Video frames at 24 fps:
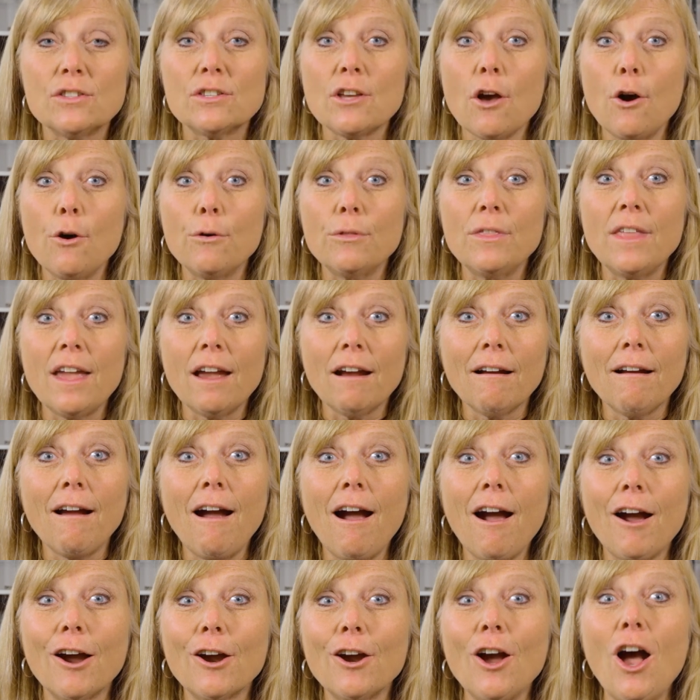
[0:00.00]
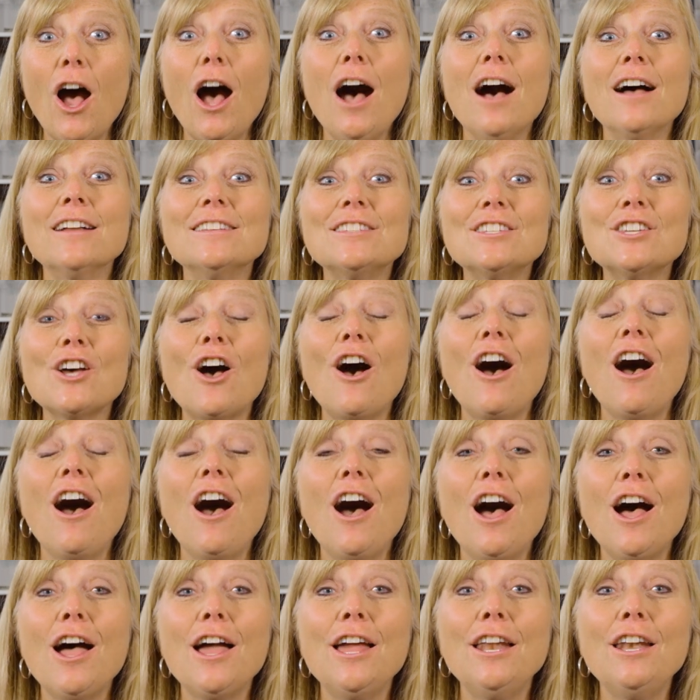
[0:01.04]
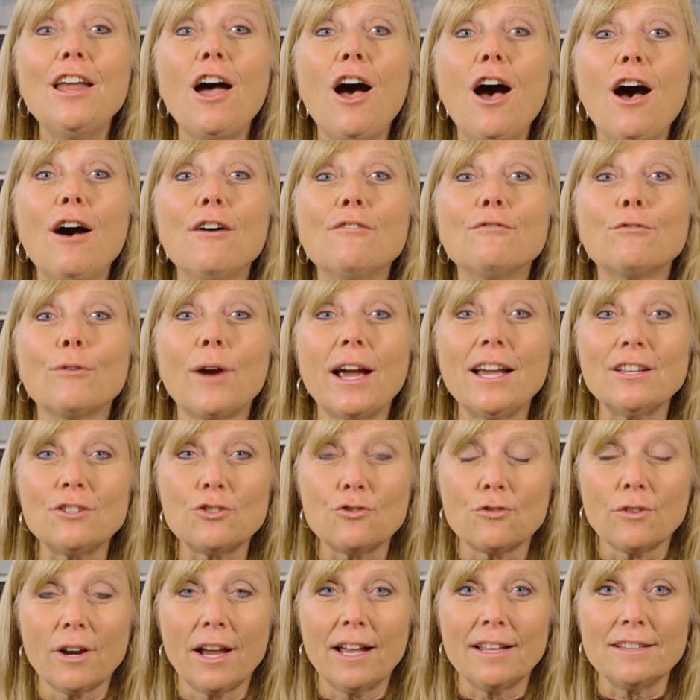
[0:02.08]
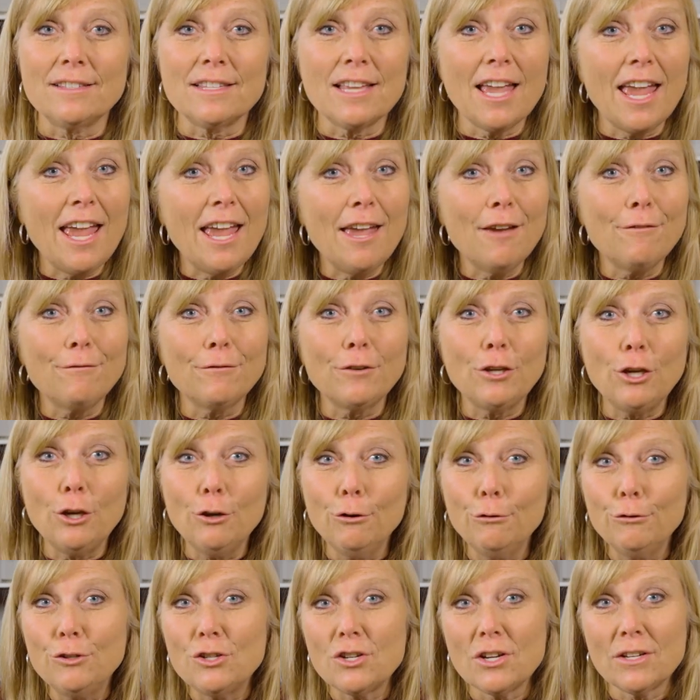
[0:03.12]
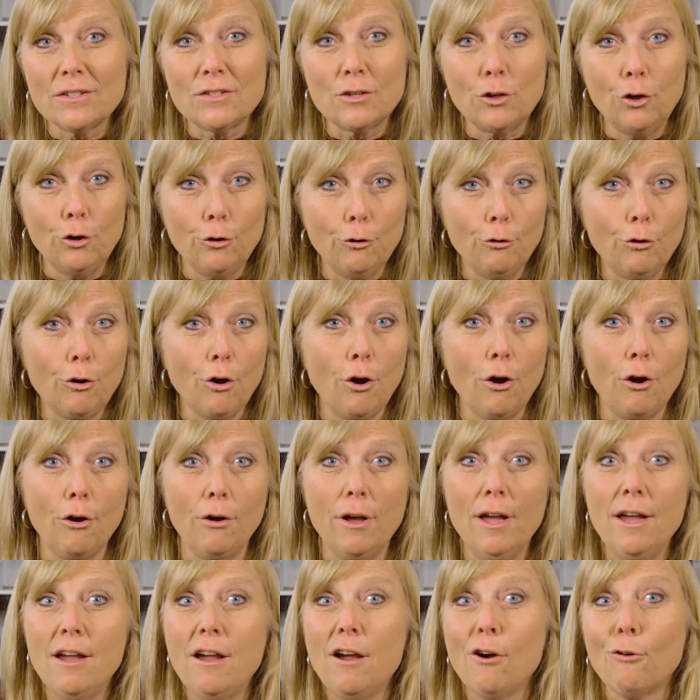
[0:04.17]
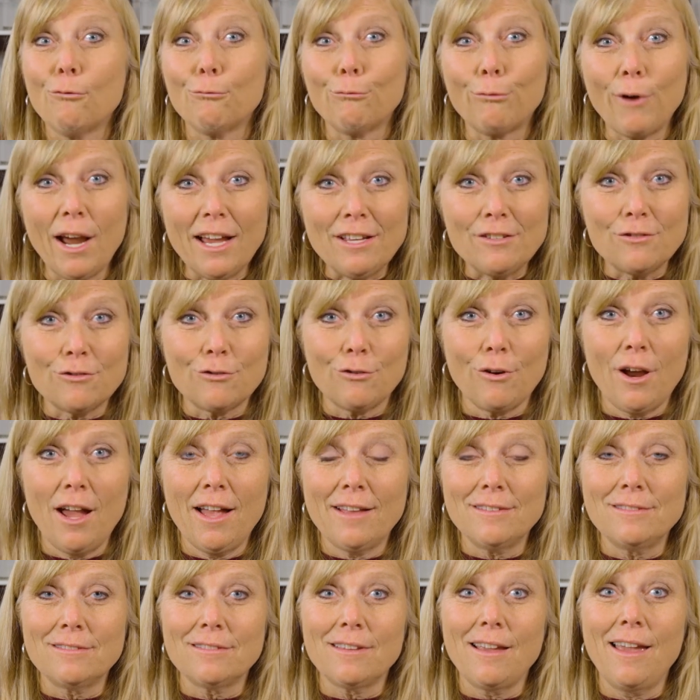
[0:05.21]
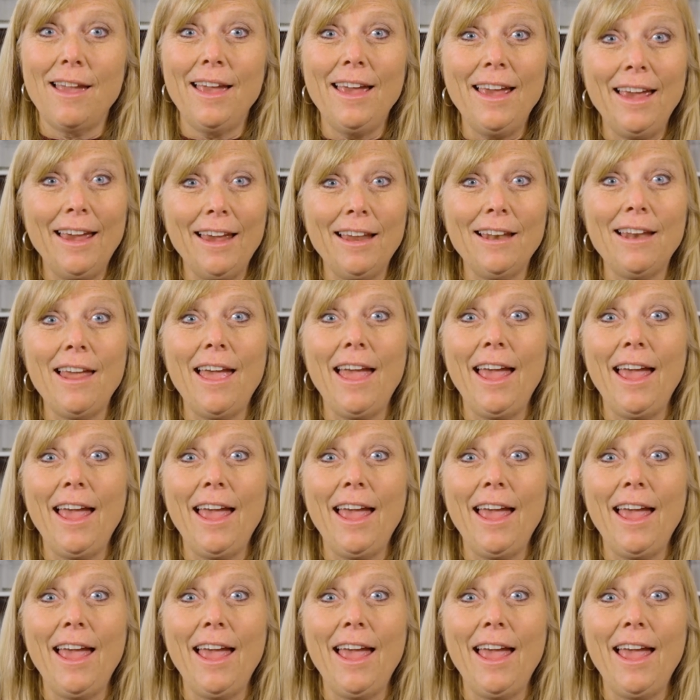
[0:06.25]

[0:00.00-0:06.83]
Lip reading: So there are a ton of restaurants. If you just Google restaurants in